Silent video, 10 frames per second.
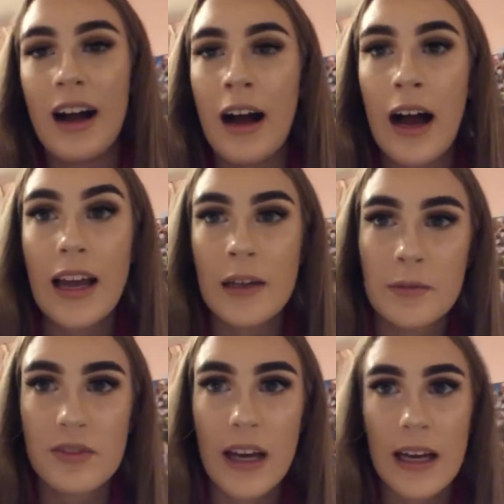I even
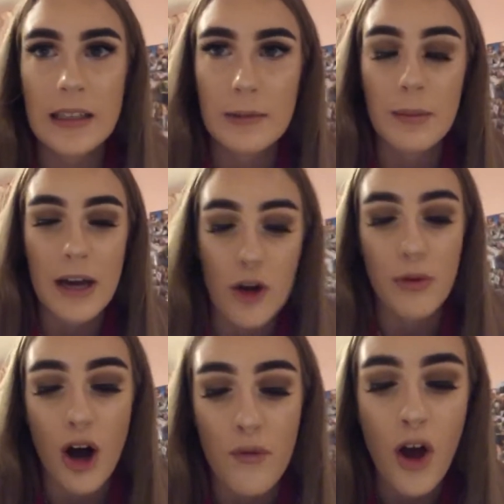take my makeup
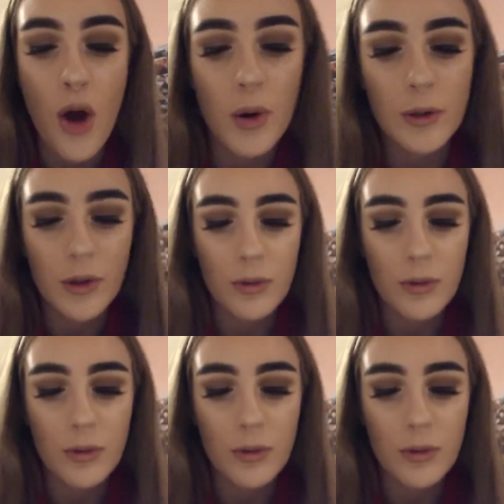off with,